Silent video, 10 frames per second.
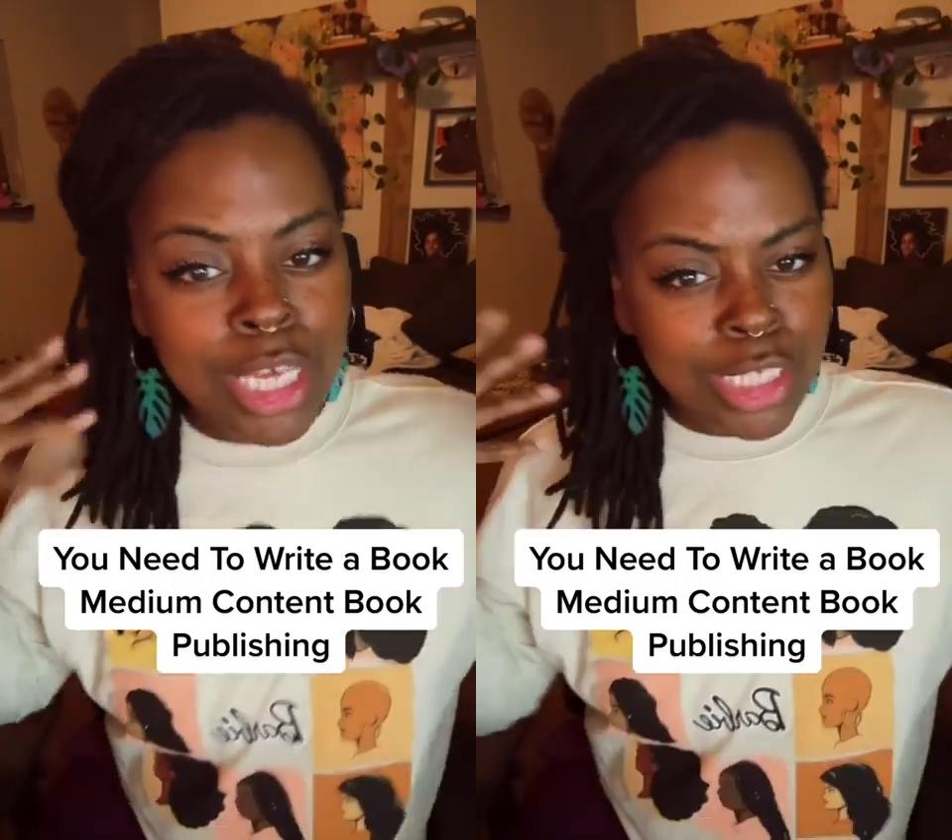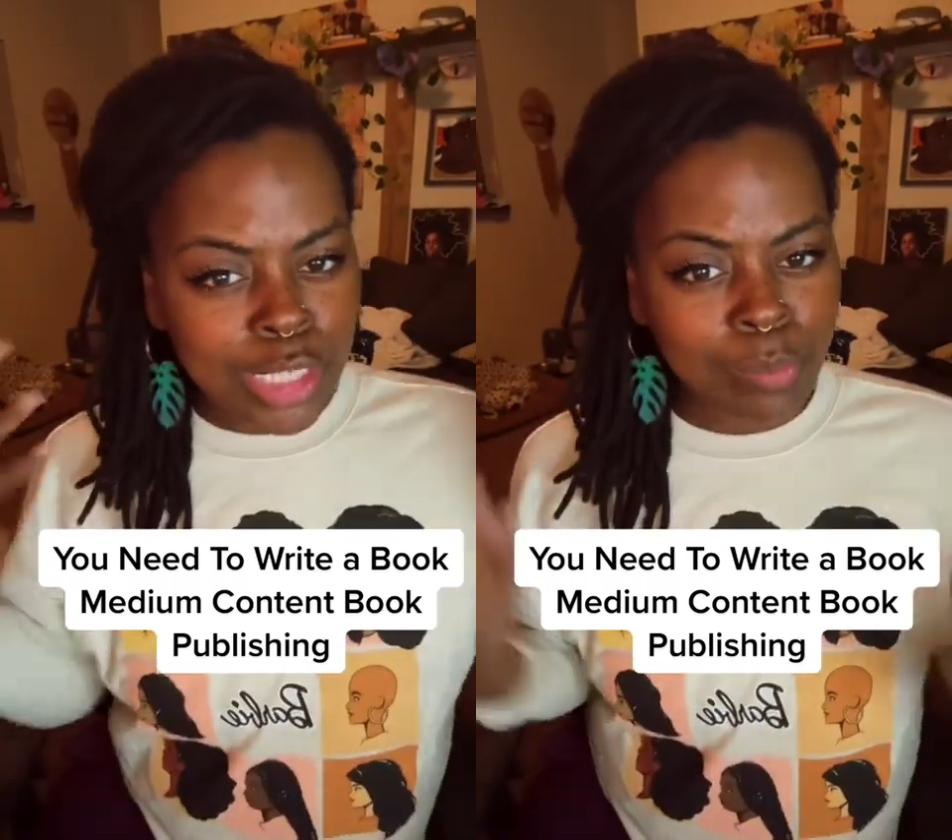
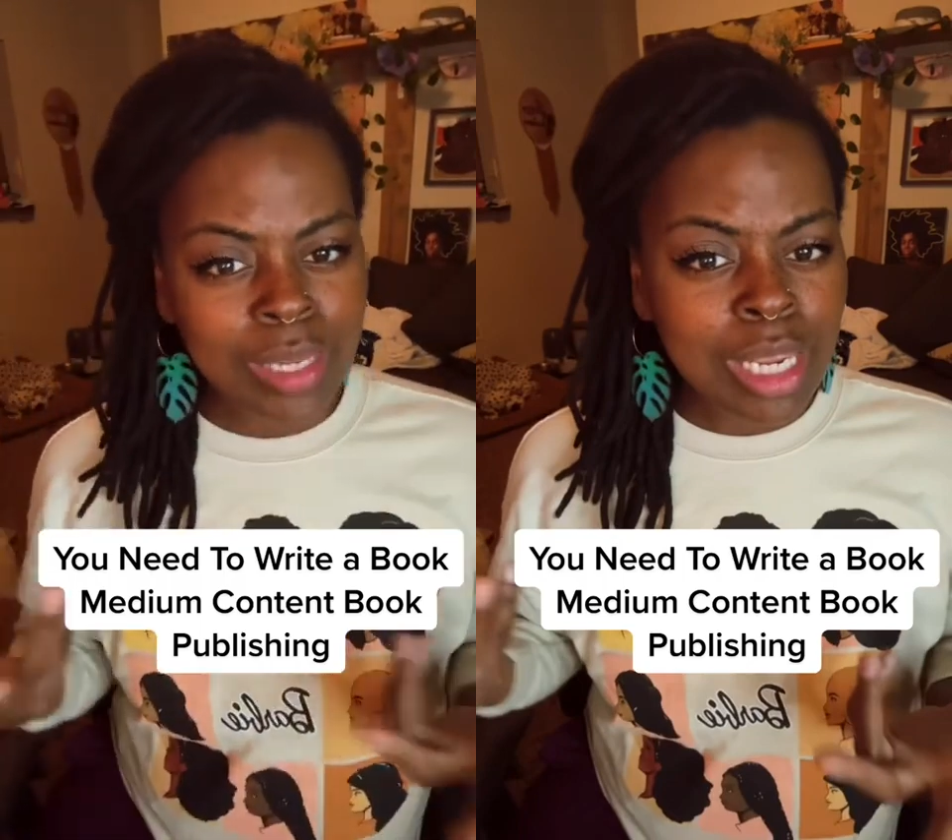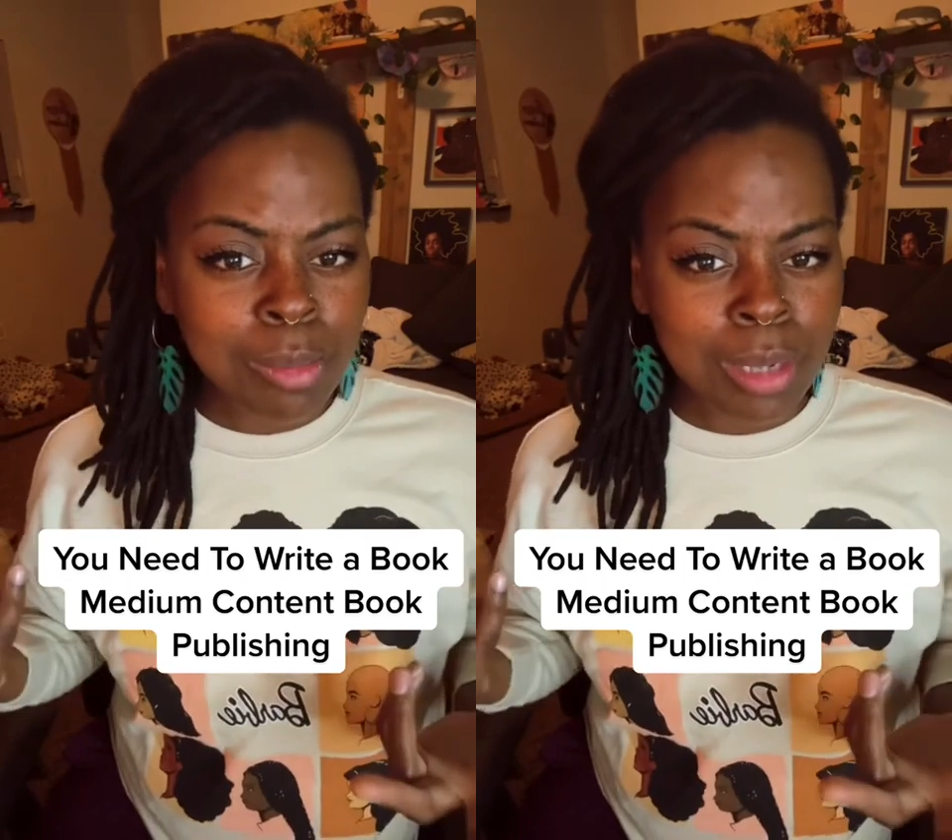So
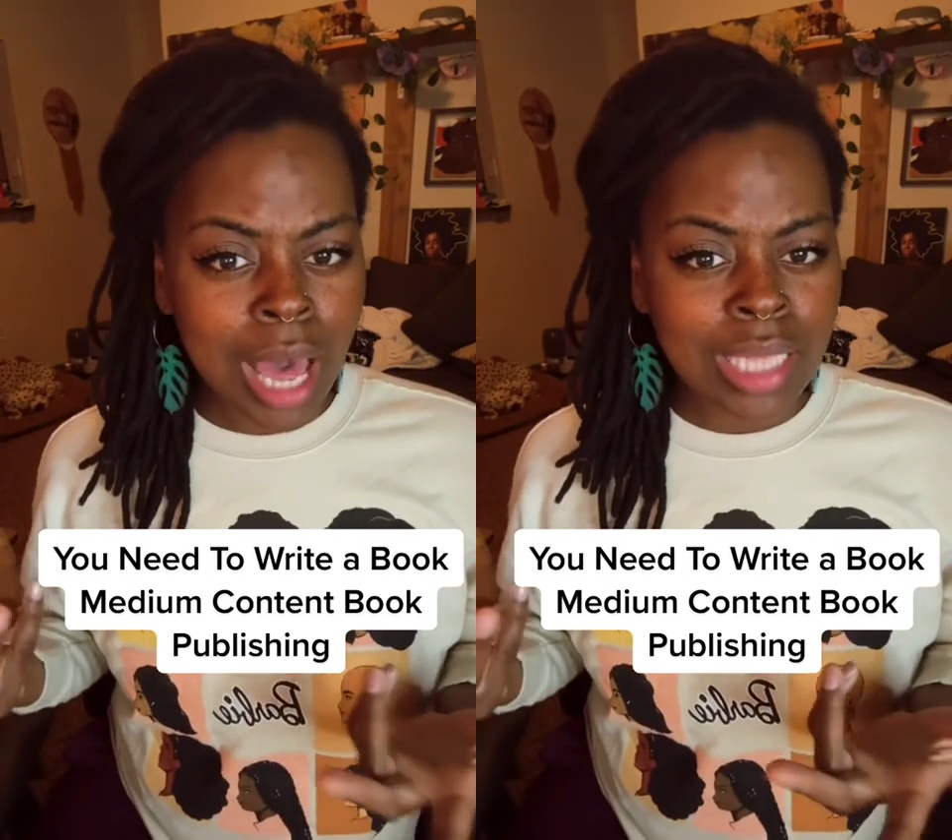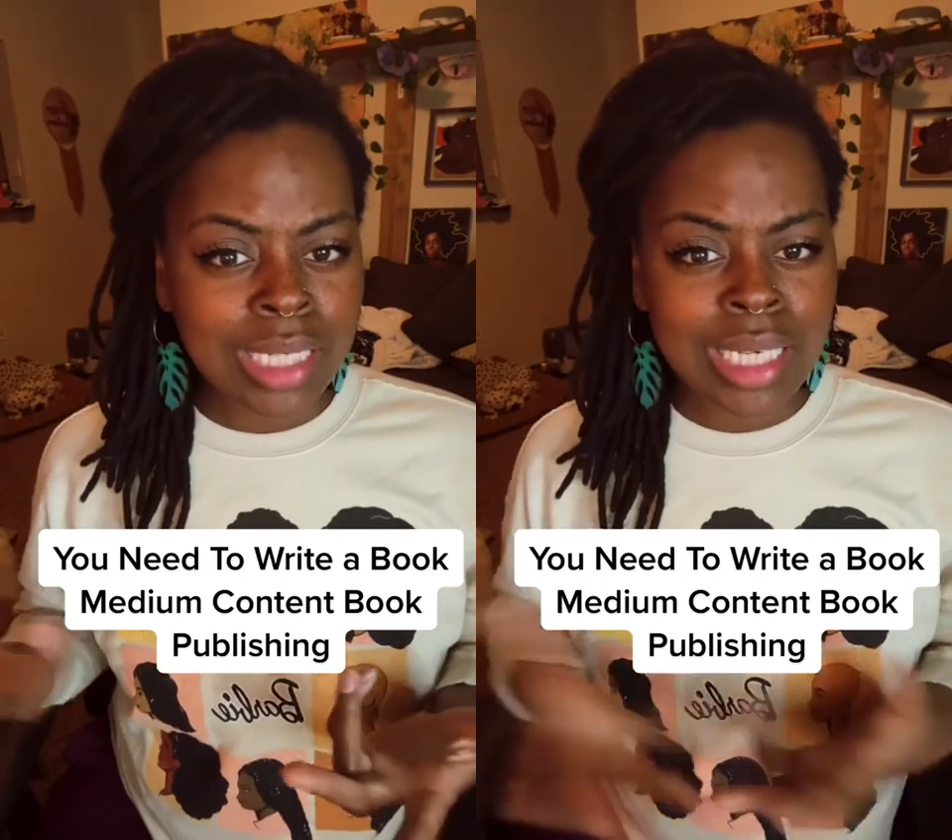medium
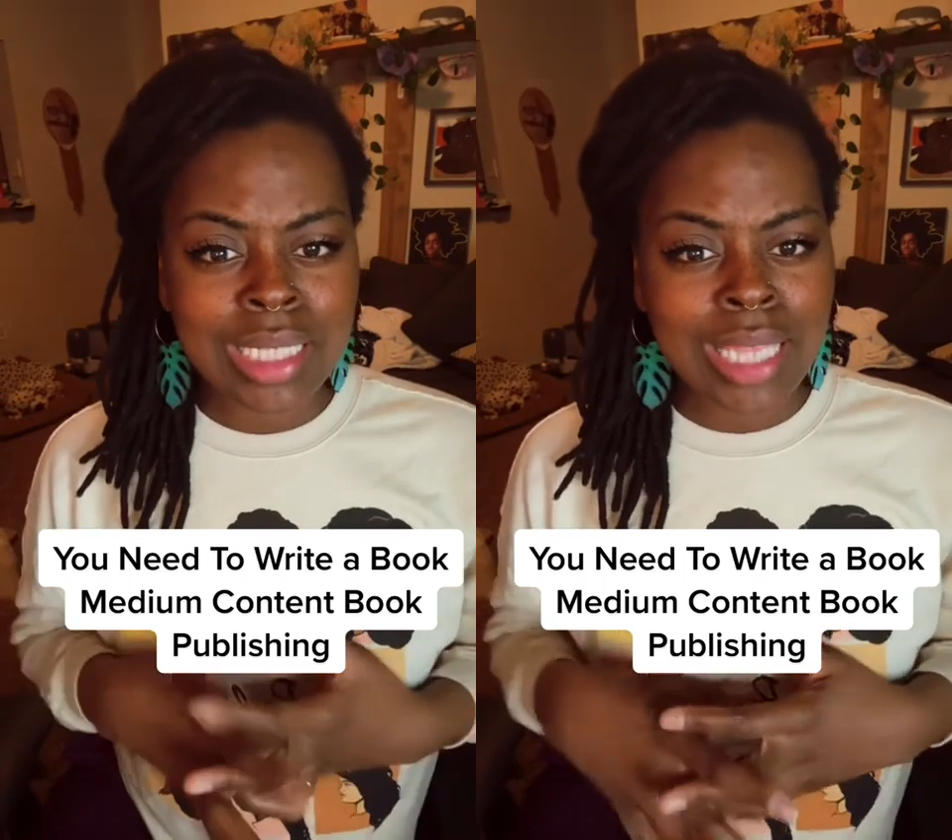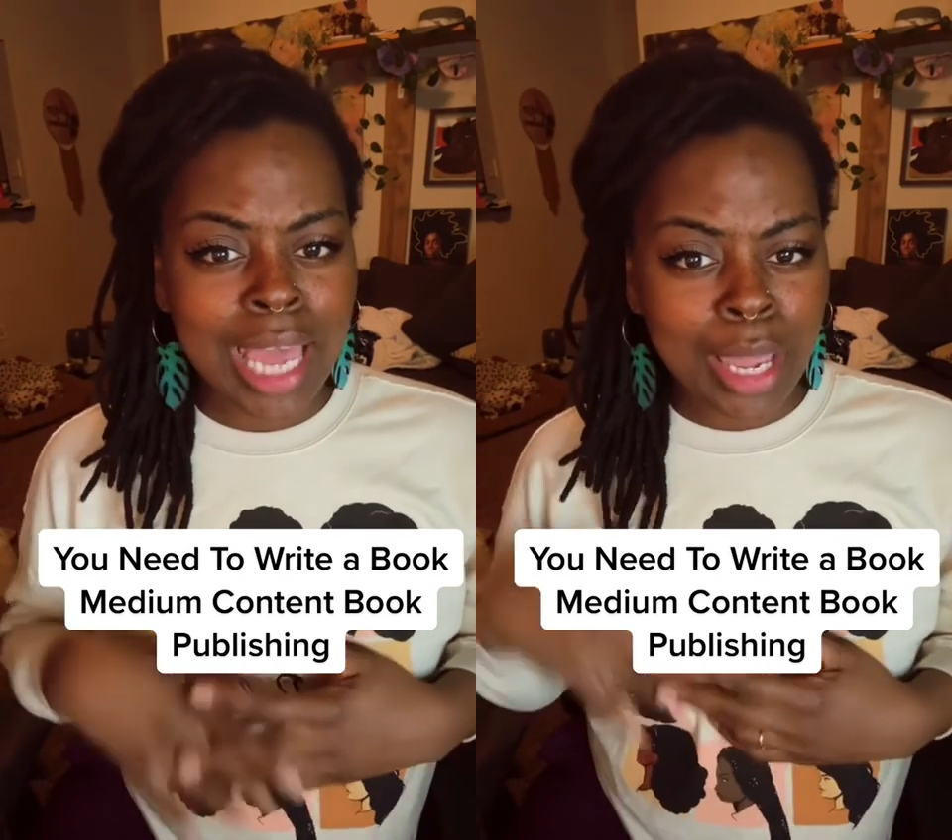content
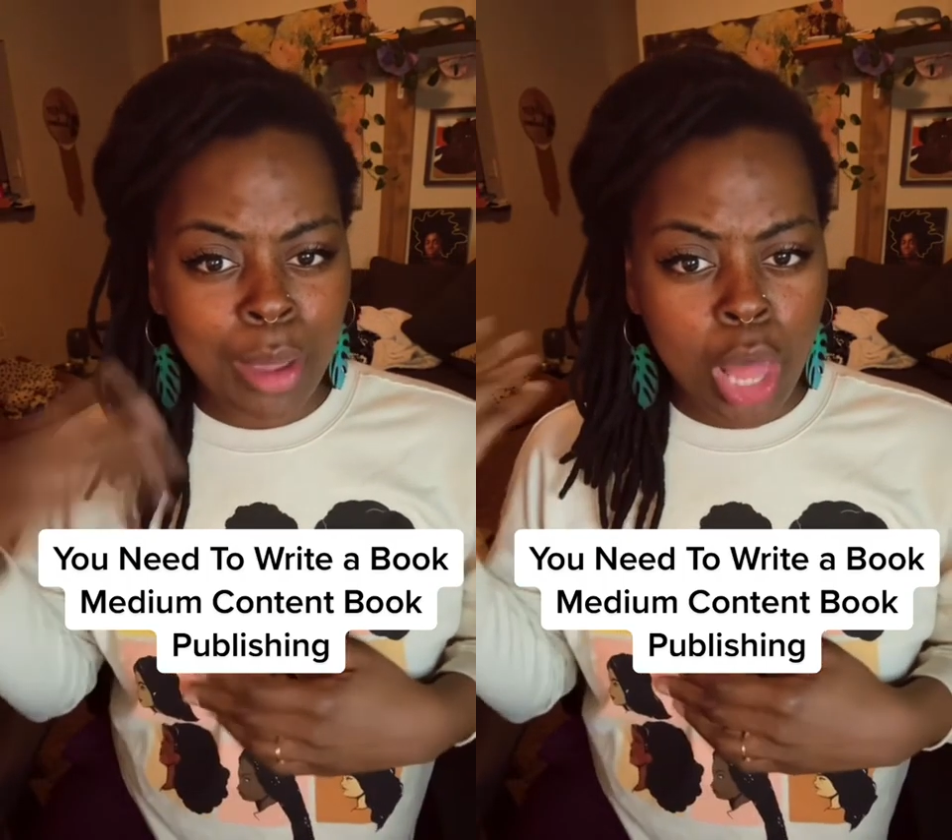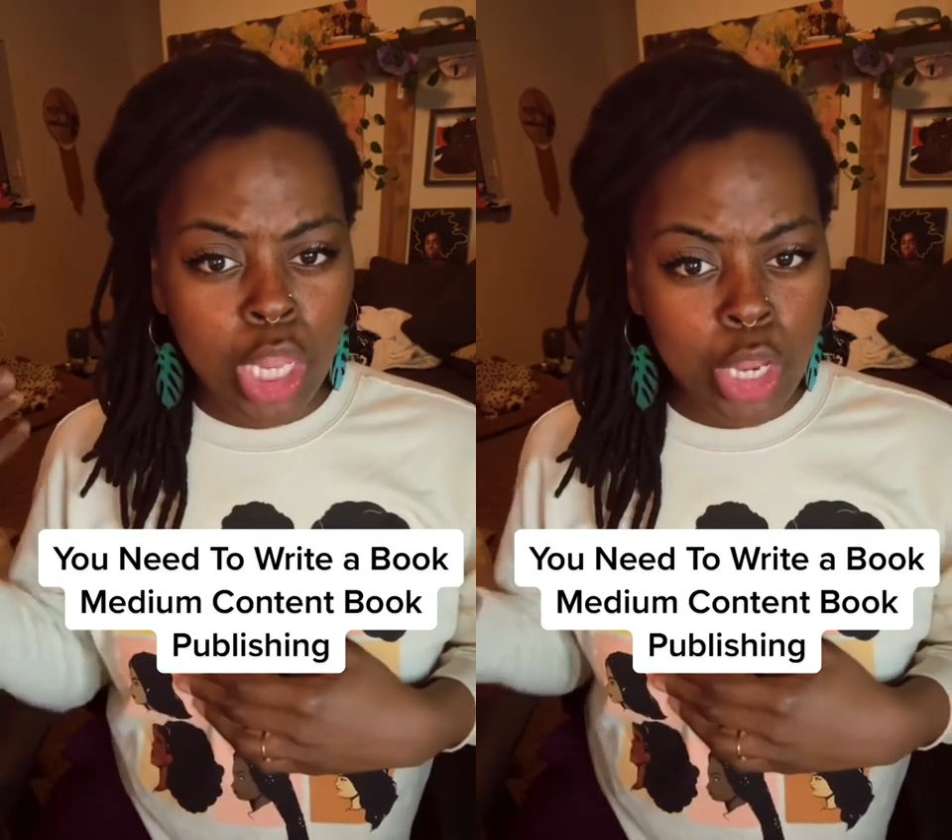is
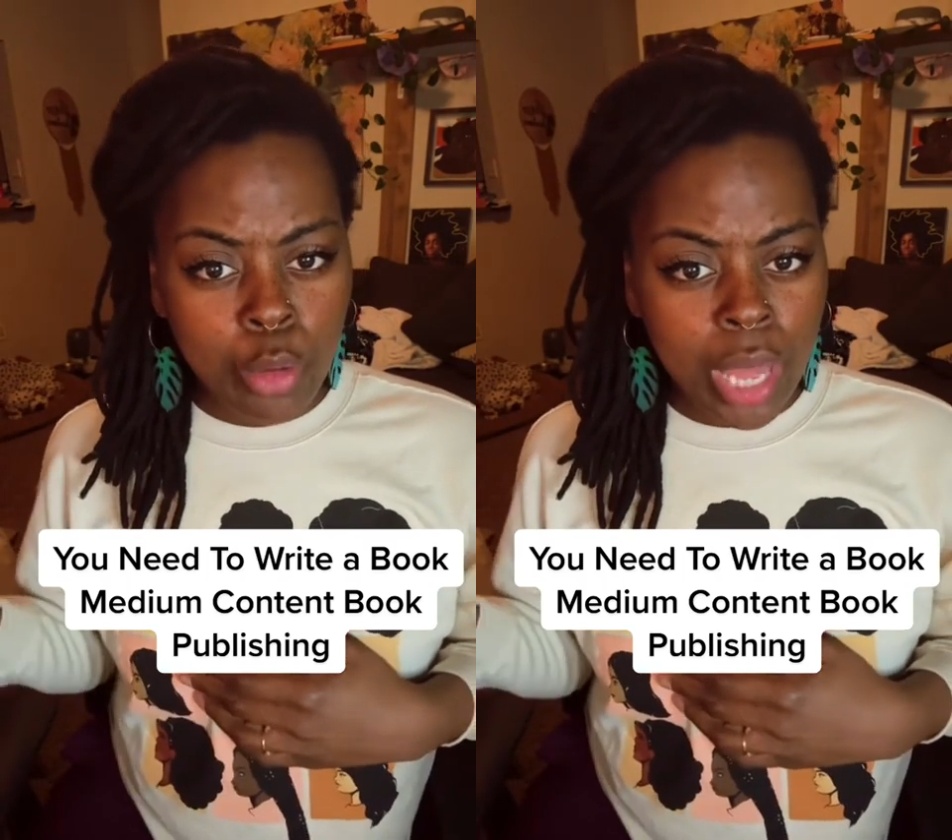like low